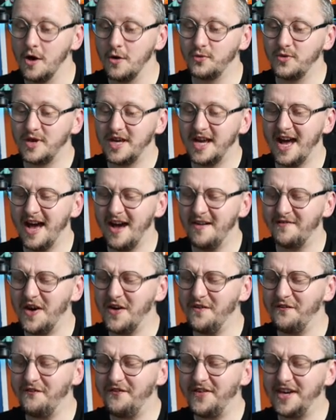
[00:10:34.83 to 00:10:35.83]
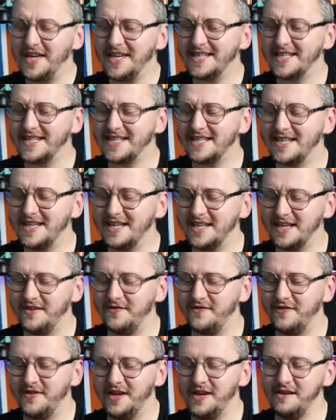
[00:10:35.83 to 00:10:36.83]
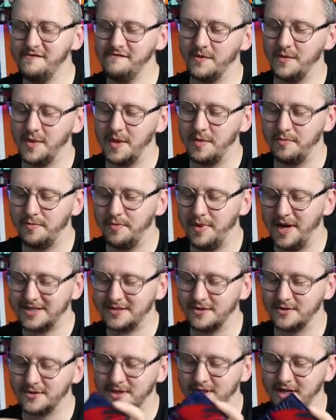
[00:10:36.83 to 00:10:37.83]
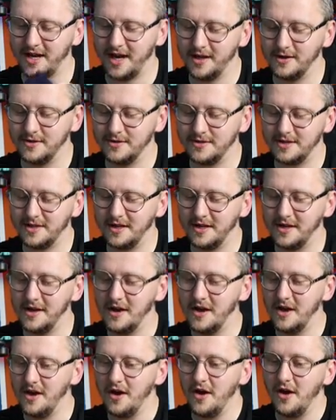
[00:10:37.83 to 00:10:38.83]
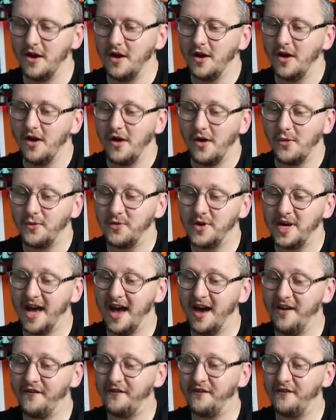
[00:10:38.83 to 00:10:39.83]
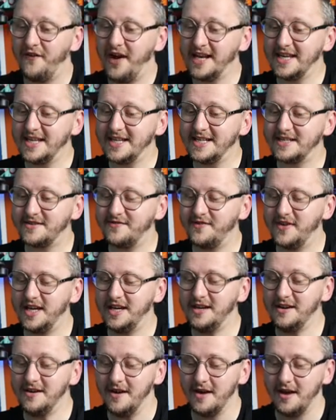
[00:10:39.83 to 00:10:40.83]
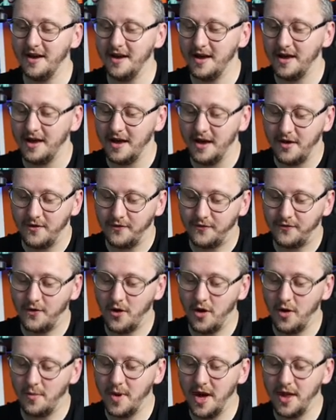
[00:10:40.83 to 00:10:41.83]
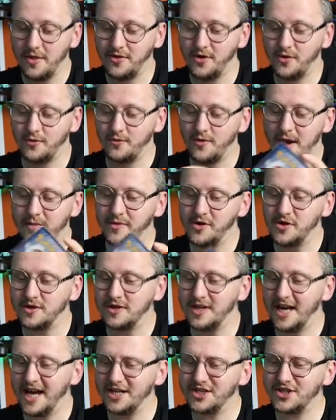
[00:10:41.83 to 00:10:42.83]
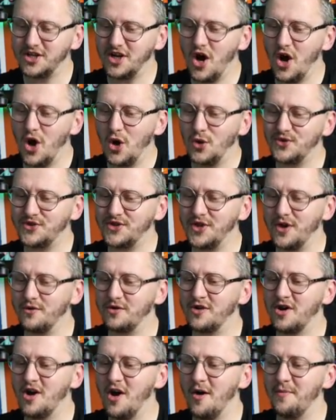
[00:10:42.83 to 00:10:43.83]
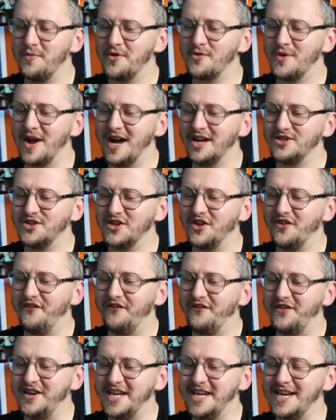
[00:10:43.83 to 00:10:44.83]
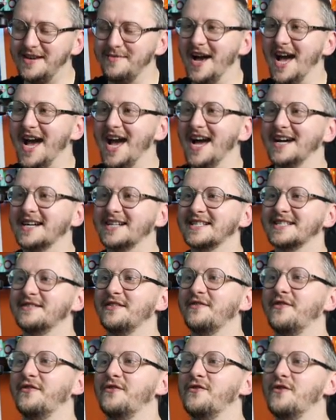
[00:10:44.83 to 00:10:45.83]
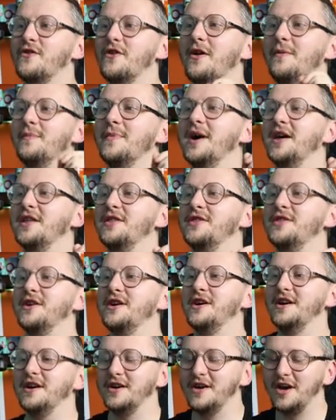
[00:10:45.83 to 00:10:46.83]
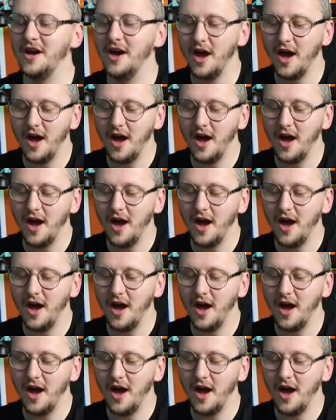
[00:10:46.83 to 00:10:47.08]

We have a Victini V from the Battle Styles. We have Falinks V from the Rebel Clash. Also, Kobbaraja V Max from the